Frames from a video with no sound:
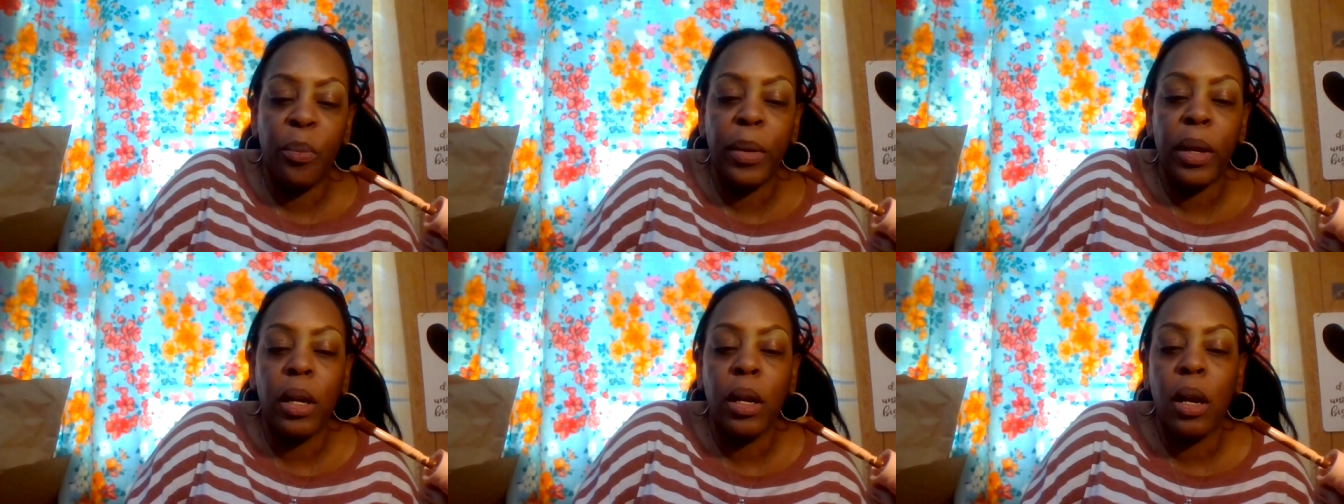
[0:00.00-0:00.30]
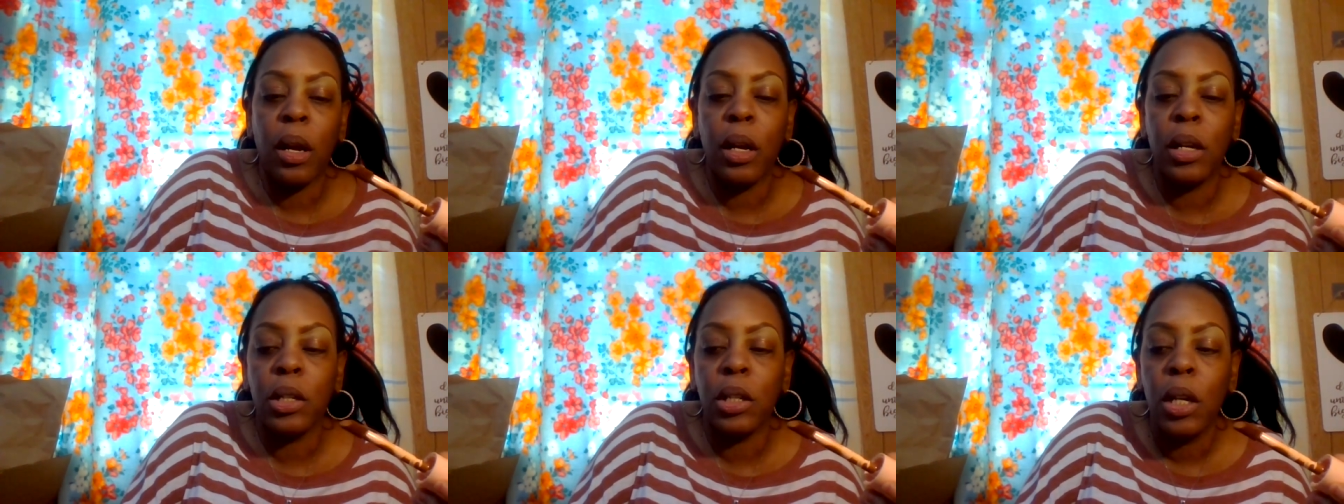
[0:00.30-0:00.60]

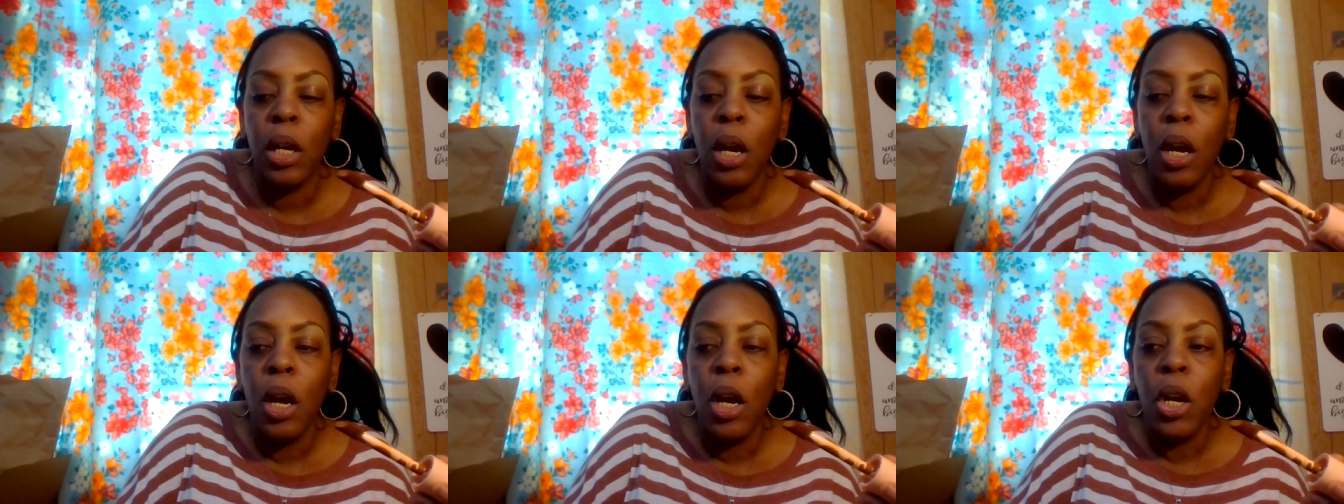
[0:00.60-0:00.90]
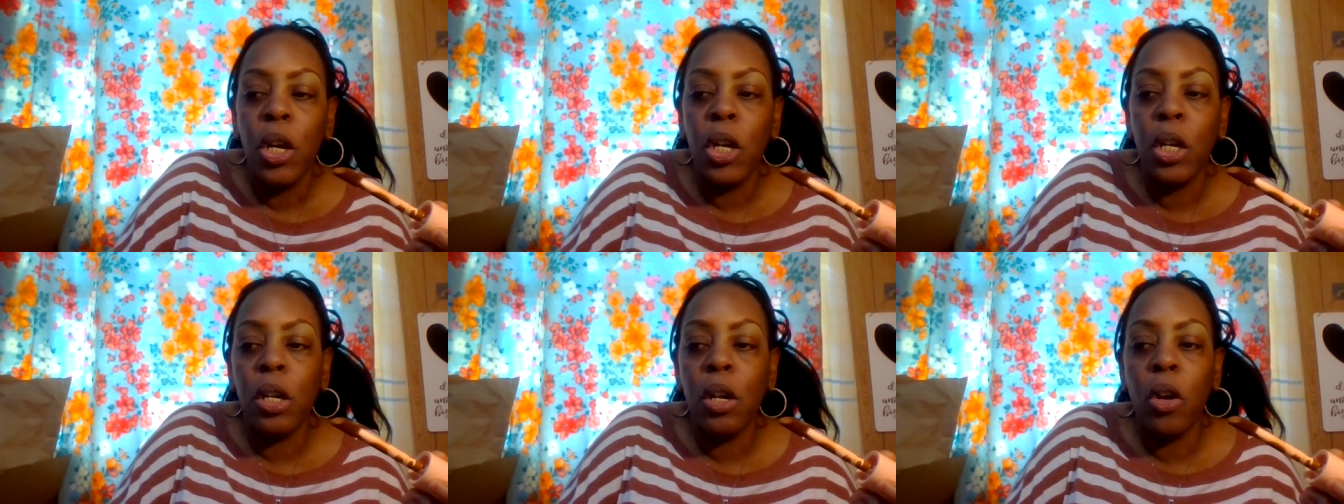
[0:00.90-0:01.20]
because
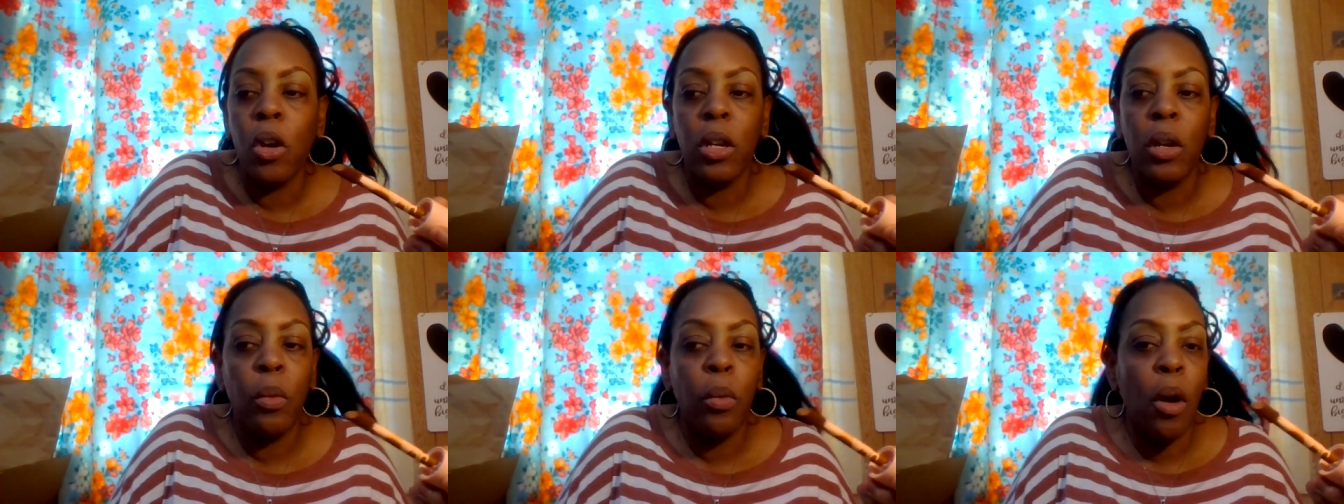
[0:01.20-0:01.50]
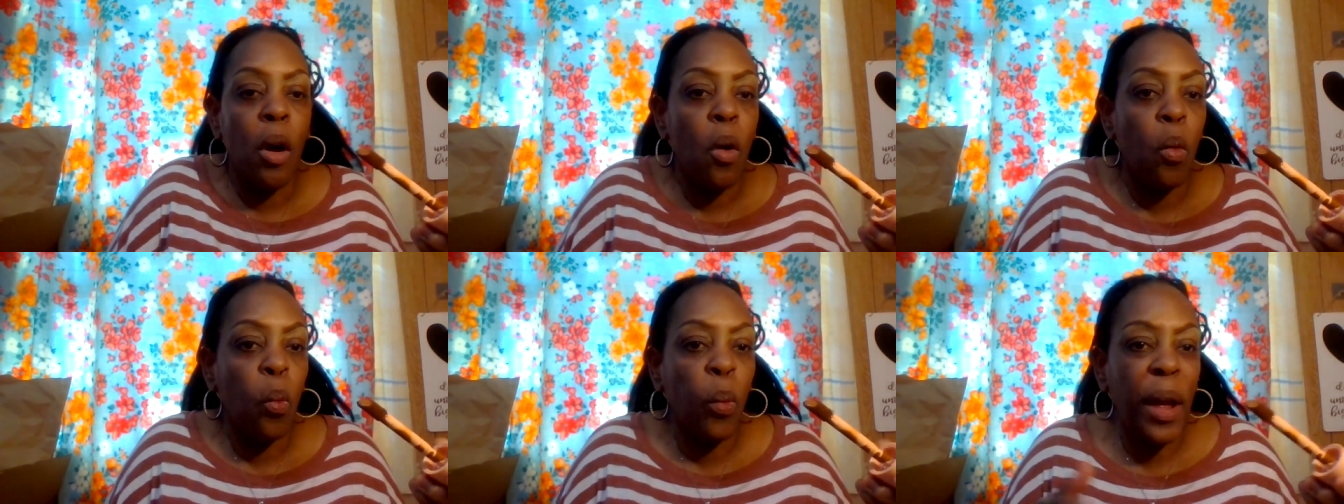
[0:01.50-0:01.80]
you know you
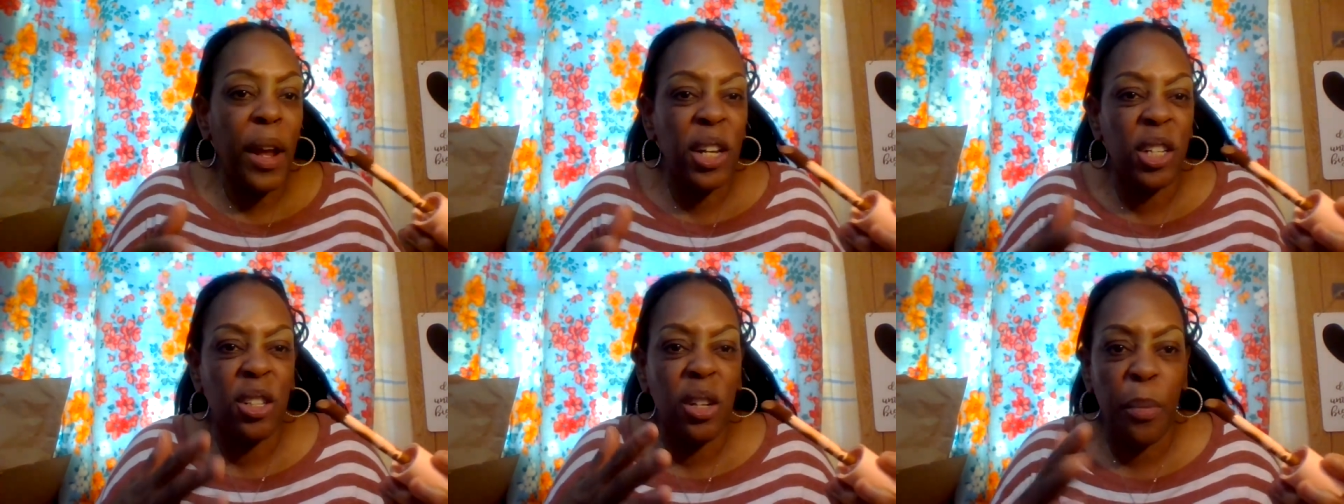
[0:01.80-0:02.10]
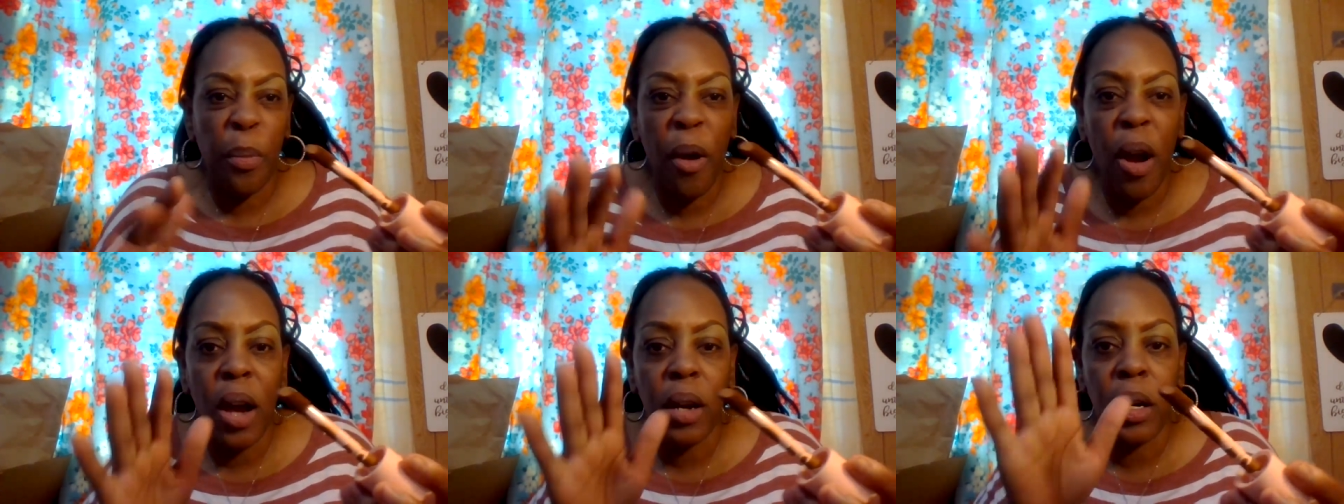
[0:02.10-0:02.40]
won't waste the
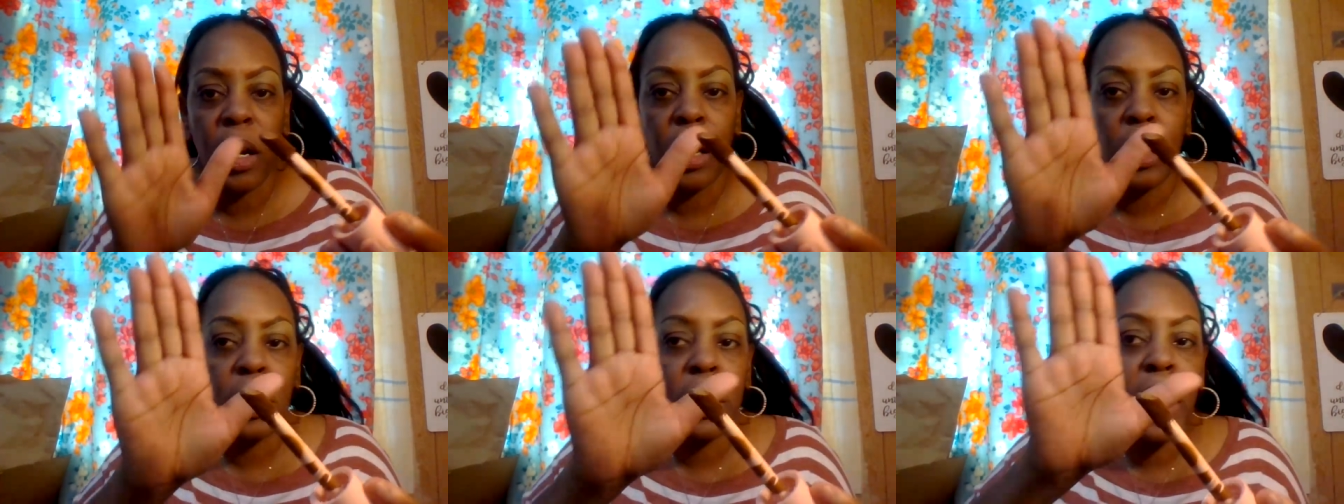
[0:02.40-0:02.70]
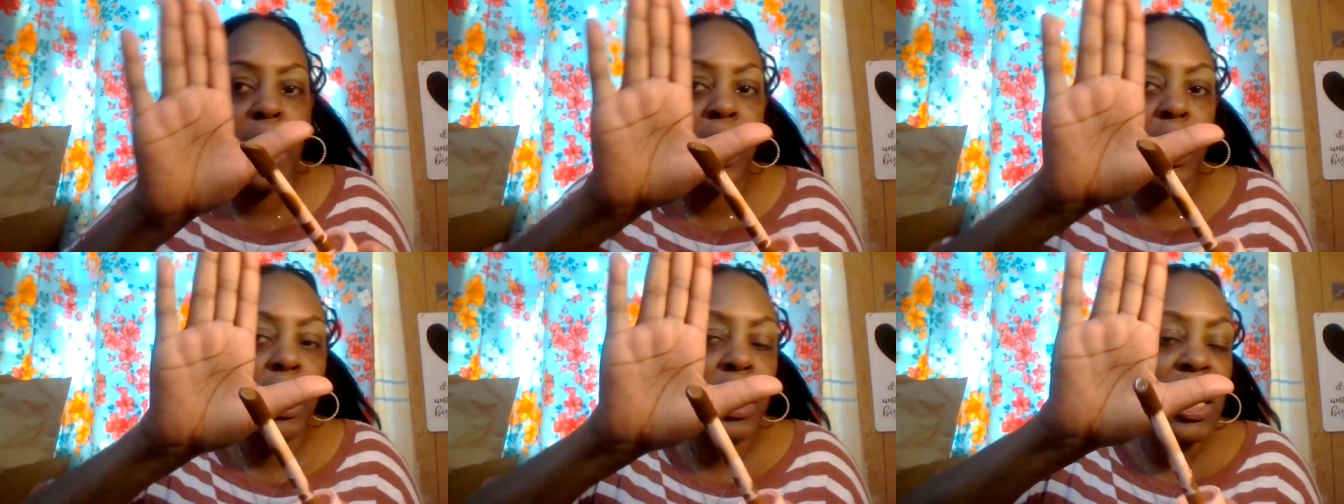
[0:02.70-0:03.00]
products
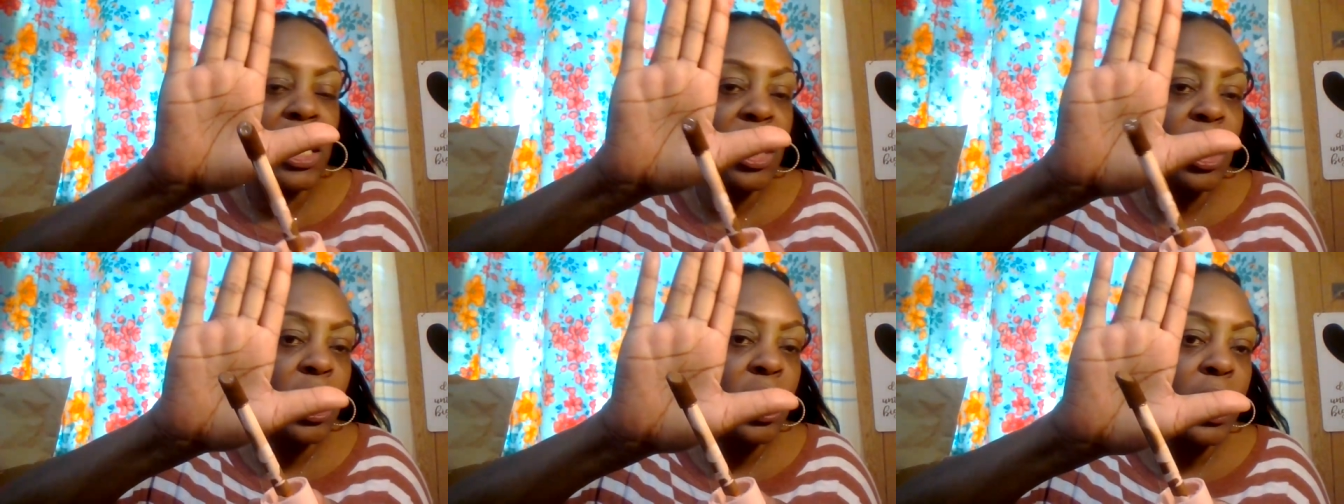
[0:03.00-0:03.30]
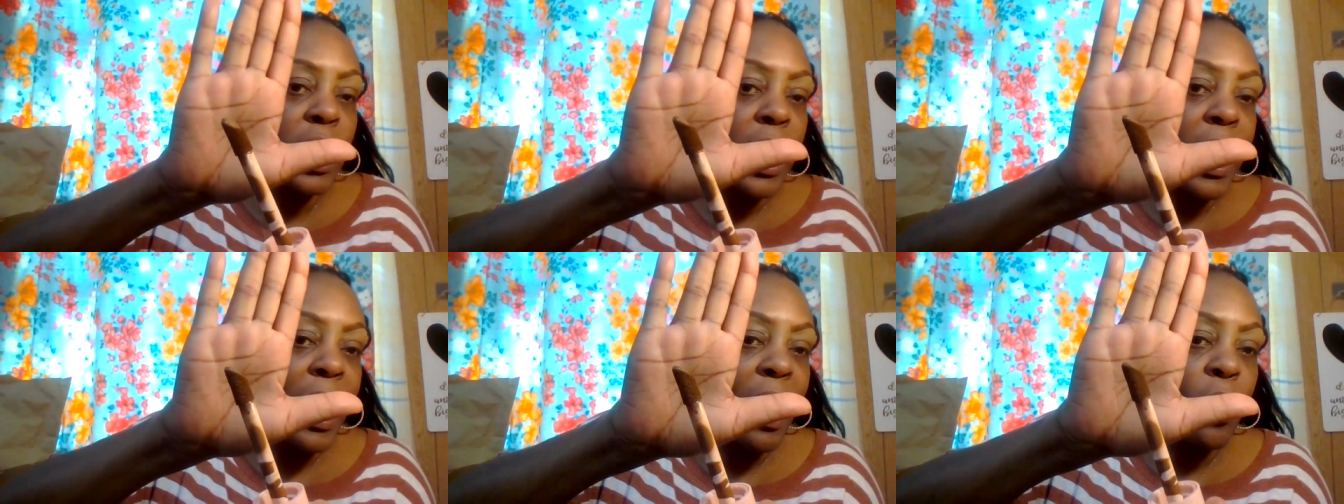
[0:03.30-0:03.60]
and this is
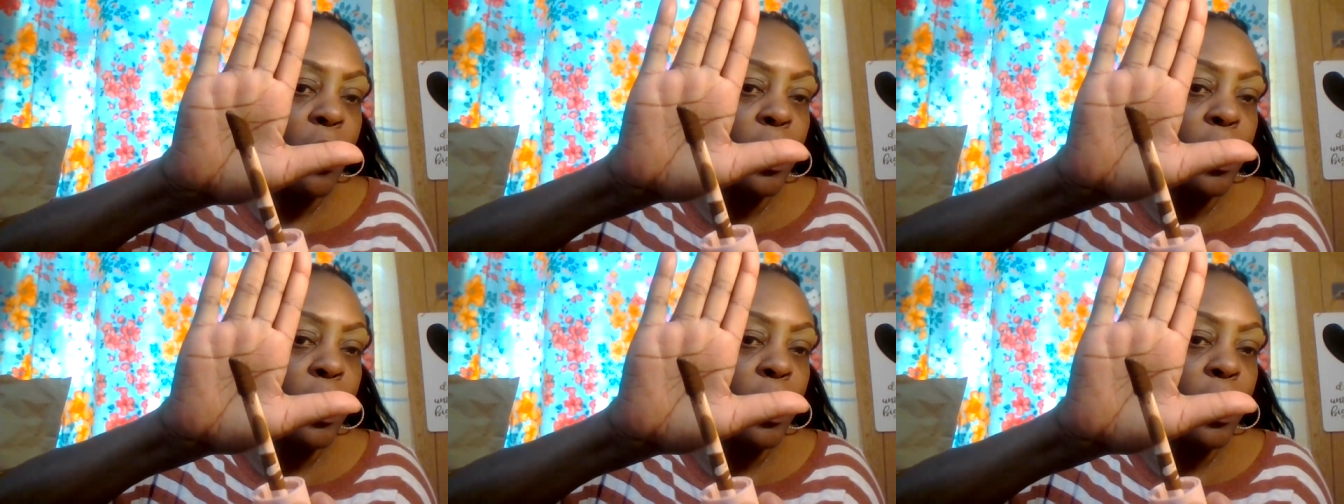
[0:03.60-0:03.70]
how